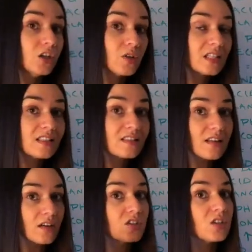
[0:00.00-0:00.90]
You could
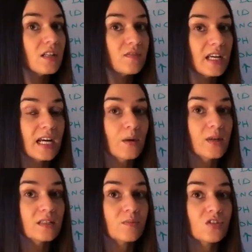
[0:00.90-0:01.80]
suction if the
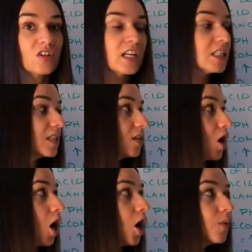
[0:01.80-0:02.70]
airway is
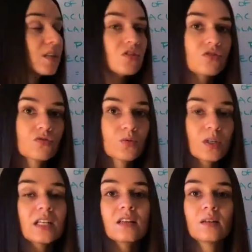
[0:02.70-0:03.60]
obstructed. Always
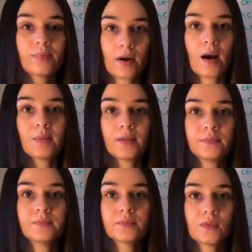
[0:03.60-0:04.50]
treat the
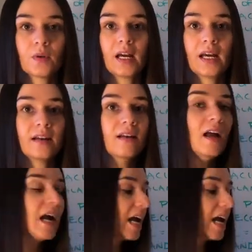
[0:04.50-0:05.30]
problem, okay?